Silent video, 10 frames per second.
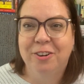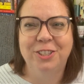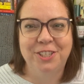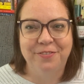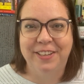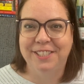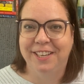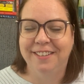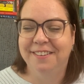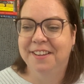Christian
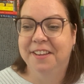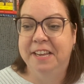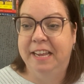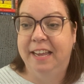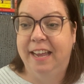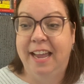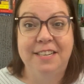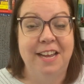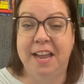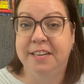fiction.
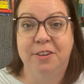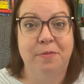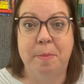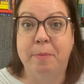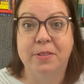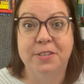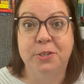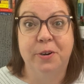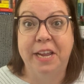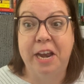I, I don't remember the
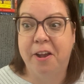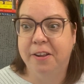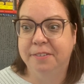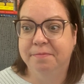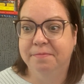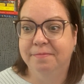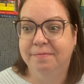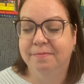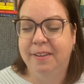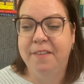story at all.
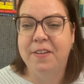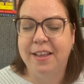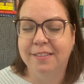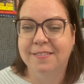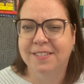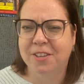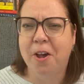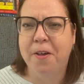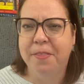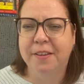If I
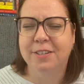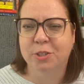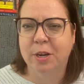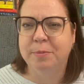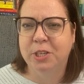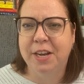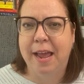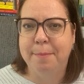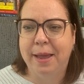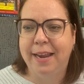saw the description,
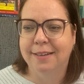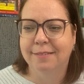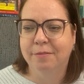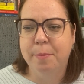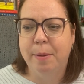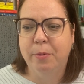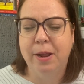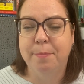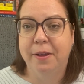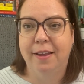I might remember
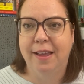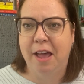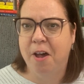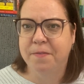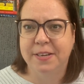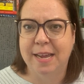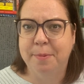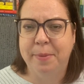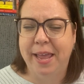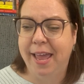it, but off the
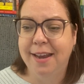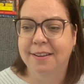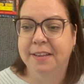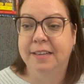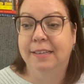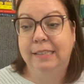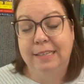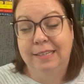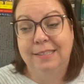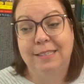top of my
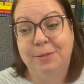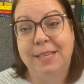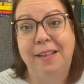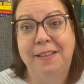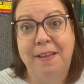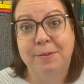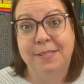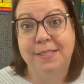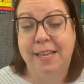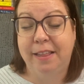head. So sadly, that
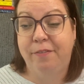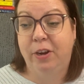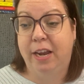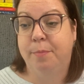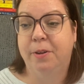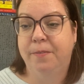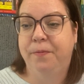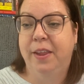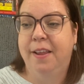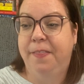was slightly forgettable.
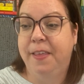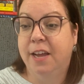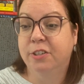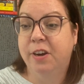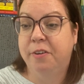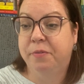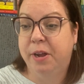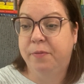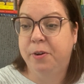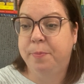The Underground
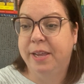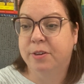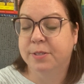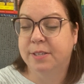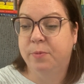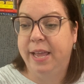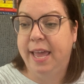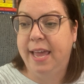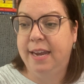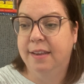Railroad by Colson
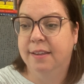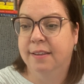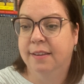Whitehead.